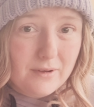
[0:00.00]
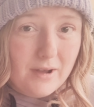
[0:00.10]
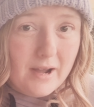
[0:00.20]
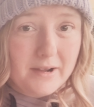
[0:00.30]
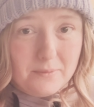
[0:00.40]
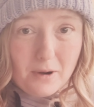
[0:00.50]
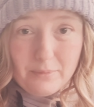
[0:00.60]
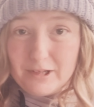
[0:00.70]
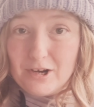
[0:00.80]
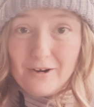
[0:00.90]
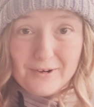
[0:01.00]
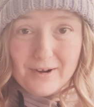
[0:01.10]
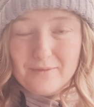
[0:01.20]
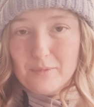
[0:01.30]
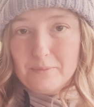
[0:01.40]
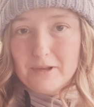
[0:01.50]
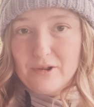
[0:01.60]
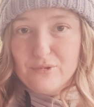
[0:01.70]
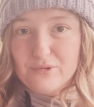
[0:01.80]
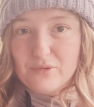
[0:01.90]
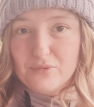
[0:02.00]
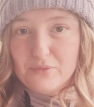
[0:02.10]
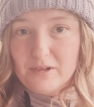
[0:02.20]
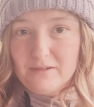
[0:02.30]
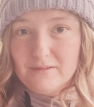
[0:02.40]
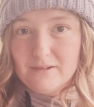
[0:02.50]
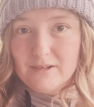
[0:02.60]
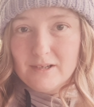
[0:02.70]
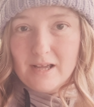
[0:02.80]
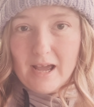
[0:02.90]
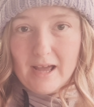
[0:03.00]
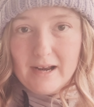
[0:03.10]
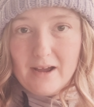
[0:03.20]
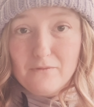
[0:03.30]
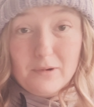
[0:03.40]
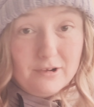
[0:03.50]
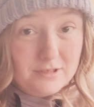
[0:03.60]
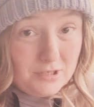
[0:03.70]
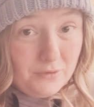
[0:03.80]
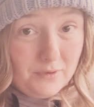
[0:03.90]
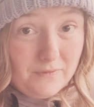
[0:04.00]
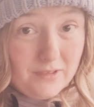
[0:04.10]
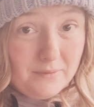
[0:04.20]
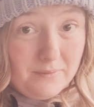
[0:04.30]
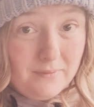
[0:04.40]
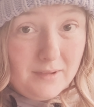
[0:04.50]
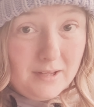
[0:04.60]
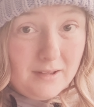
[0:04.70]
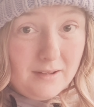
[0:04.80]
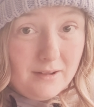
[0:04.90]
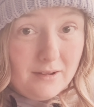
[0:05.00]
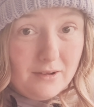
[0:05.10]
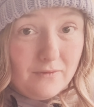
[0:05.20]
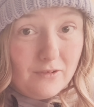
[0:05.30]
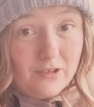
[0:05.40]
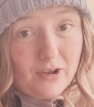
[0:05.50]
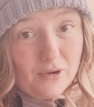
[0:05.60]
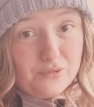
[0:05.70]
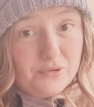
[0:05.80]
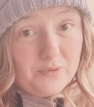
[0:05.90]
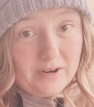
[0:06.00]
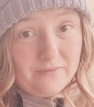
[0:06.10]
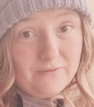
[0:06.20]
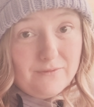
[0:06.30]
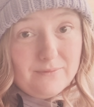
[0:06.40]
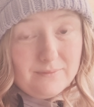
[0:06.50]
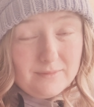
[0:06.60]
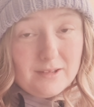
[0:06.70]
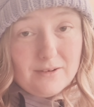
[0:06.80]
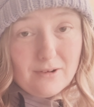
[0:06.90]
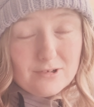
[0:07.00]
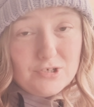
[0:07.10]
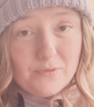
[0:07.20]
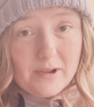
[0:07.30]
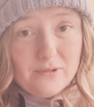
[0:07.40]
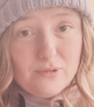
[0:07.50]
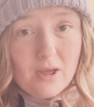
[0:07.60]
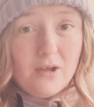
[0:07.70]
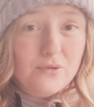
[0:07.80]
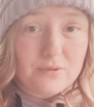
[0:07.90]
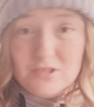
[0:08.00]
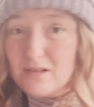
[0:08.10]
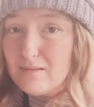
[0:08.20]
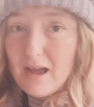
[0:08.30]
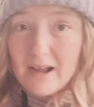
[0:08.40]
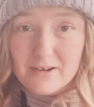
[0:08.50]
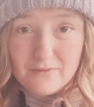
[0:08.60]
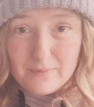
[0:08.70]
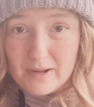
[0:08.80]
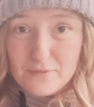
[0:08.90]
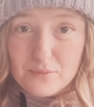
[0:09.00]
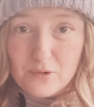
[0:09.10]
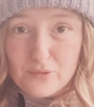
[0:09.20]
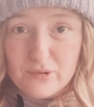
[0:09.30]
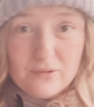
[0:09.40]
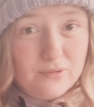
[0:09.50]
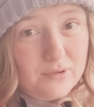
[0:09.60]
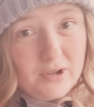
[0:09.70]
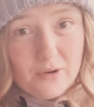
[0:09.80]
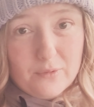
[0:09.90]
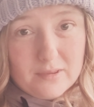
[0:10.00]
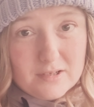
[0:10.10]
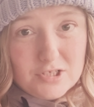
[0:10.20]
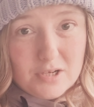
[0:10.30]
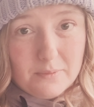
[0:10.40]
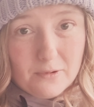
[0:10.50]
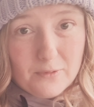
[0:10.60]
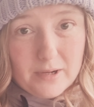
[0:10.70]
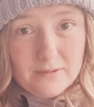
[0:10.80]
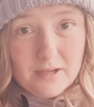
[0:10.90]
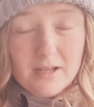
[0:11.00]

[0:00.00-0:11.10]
I could probably turn around and replace this one and have bought 2 of them for the cost of one of the nurture rates. So it just kind of makes more sense to go with the cheaper one.